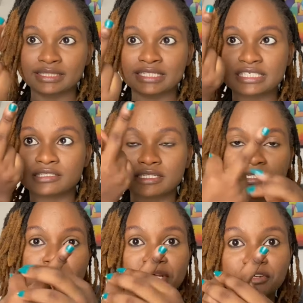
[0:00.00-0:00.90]

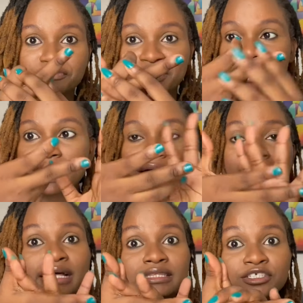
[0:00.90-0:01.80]
this middle finger
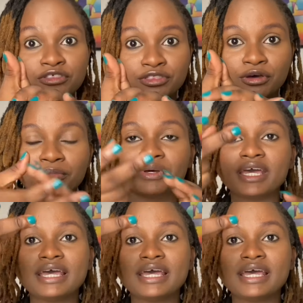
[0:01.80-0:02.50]
and your thumb,